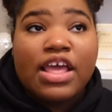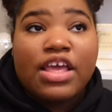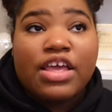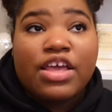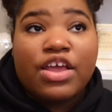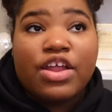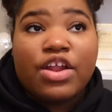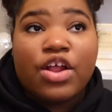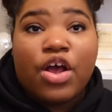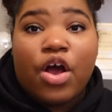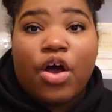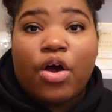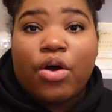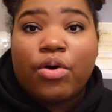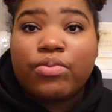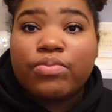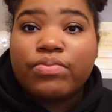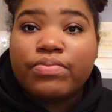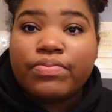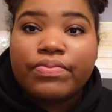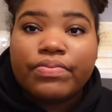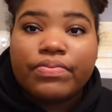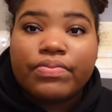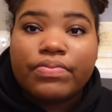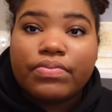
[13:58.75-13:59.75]
you know,
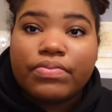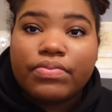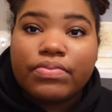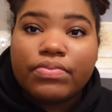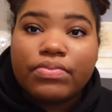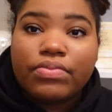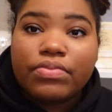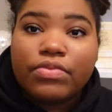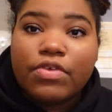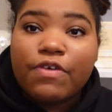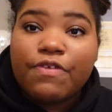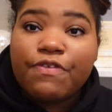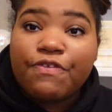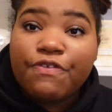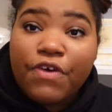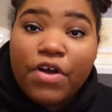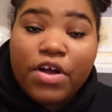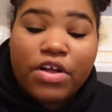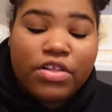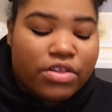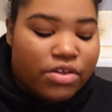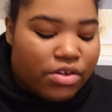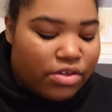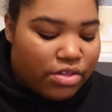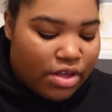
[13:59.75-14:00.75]

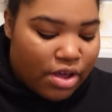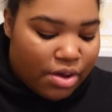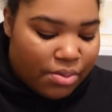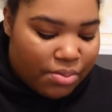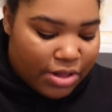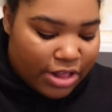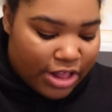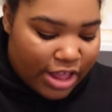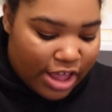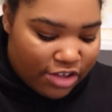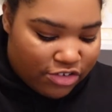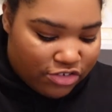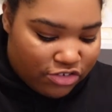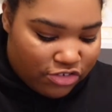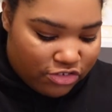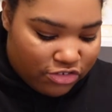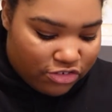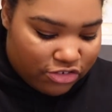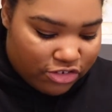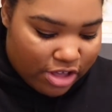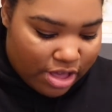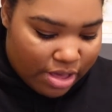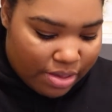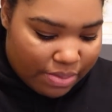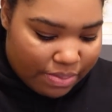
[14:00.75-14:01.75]
further their relationship.